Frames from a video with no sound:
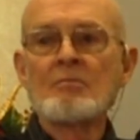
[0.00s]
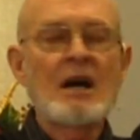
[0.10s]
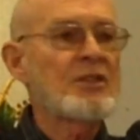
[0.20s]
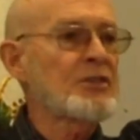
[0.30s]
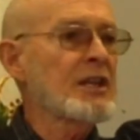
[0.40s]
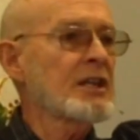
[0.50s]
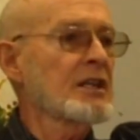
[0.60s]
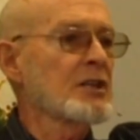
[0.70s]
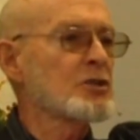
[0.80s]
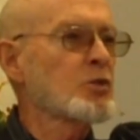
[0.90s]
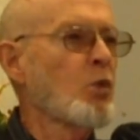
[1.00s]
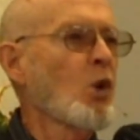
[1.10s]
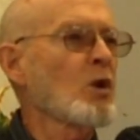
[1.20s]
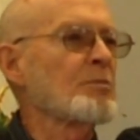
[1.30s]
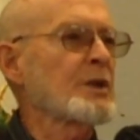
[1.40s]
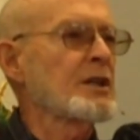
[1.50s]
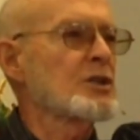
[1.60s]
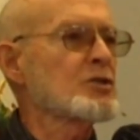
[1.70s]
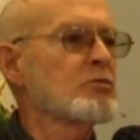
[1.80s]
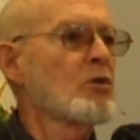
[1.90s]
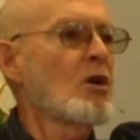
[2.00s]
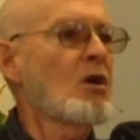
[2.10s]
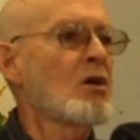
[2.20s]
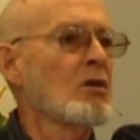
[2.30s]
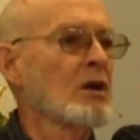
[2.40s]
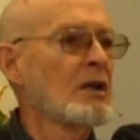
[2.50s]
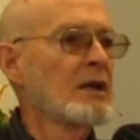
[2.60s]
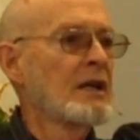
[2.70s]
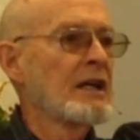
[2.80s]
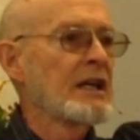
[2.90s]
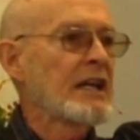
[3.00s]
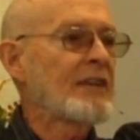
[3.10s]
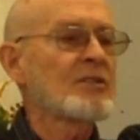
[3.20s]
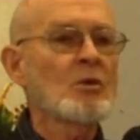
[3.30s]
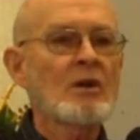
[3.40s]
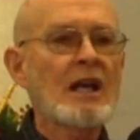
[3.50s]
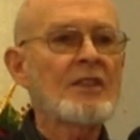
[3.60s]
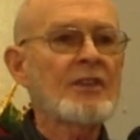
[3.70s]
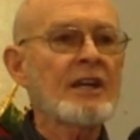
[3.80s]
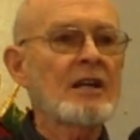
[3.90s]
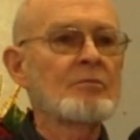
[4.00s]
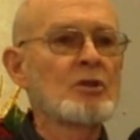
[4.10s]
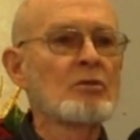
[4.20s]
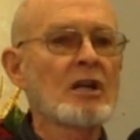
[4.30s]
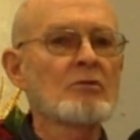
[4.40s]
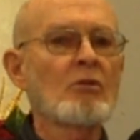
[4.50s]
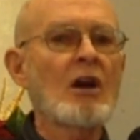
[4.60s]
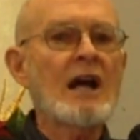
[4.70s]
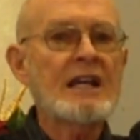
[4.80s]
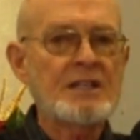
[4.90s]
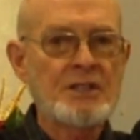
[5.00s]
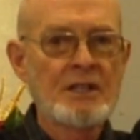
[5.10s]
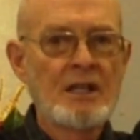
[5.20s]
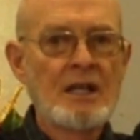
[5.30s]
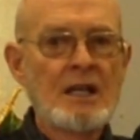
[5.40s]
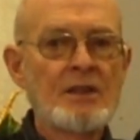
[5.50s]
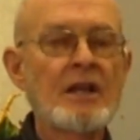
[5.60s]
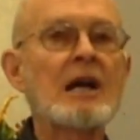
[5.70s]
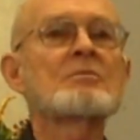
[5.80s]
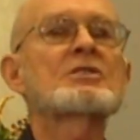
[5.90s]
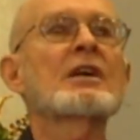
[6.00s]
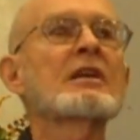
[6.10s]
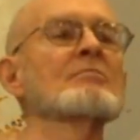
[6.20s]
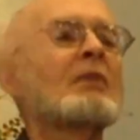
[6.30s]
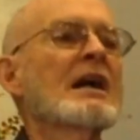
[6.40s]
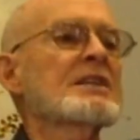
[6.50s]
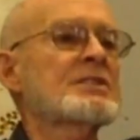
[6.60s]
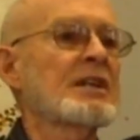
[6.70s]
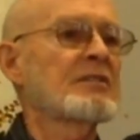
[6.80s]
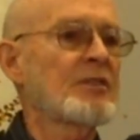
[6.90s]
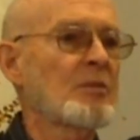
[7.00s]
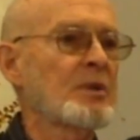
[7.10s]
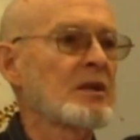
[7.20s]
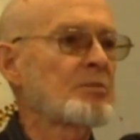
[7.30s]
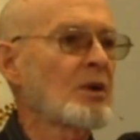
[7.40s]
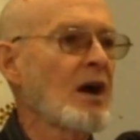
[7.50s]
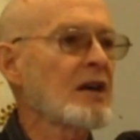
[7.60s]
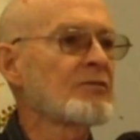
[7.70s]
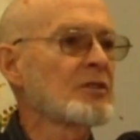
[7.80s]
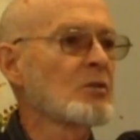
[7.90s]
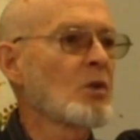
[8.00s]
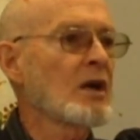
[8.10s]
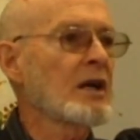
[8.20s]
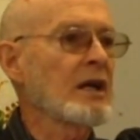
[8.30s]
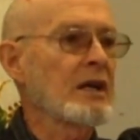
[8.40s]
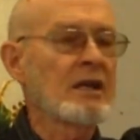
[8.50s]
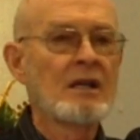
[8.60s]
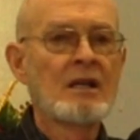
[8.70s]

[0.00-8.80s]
My thinking is warped, it is wrong. Even when I think I'm doing right, then I'm setting myself up in a prideful way.